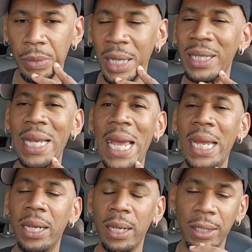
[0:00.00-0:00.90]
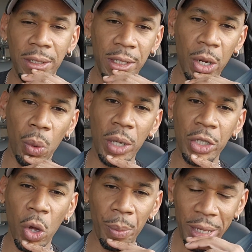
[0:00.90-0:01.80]
It's endless. There
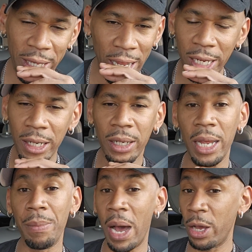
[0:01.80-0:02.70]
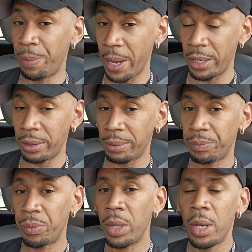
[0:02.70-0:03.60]
was no beginning, in my opinion.
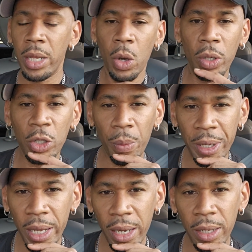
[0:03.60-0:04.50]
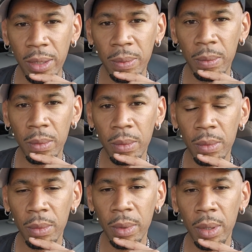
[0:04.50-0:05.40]
There was no beginning,
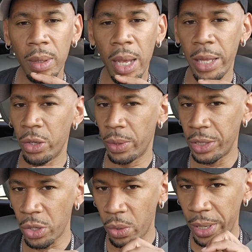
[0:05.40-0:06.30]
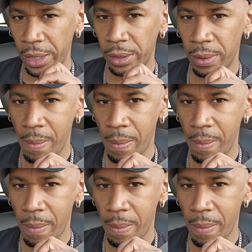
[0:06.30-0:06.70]
and there is no end.